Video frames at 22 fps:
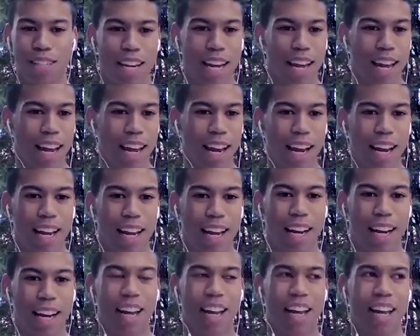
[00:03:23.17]
day.
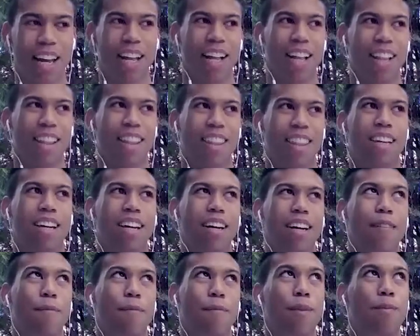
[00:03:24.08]
And
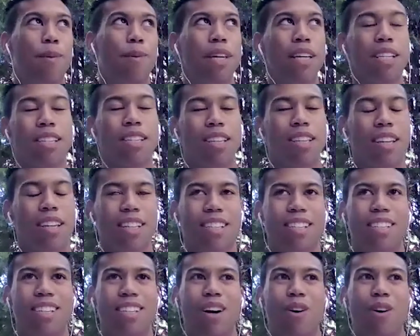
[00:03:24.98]
the the piece in
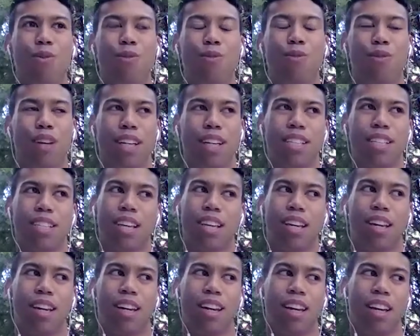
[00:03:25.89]
itself
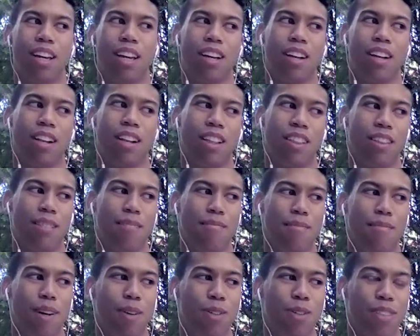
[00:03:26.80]
isn't the
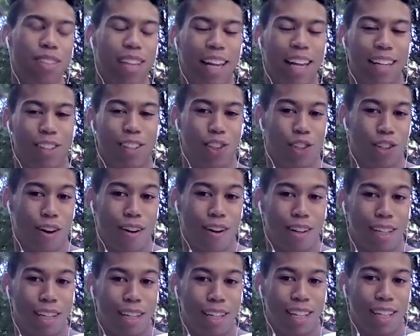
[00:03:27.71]
most like
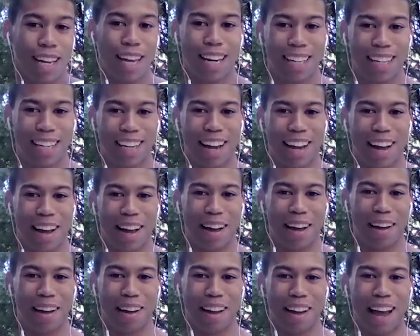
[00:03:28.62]
jolly and
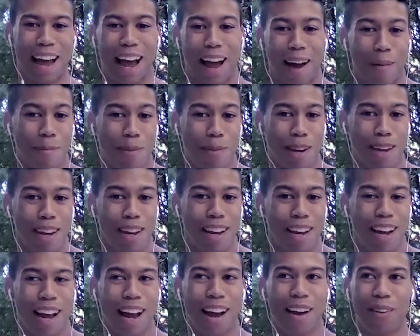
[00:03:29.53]
uh, happy,
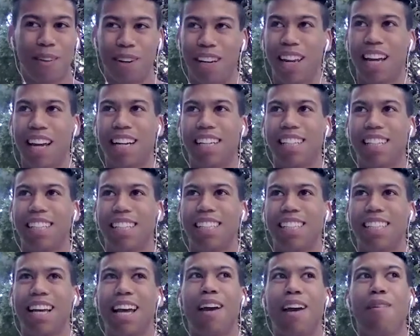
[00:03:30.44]
I would like to
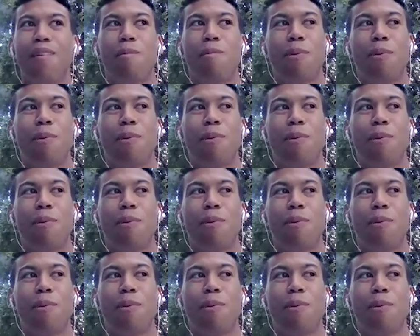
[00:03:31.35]
say,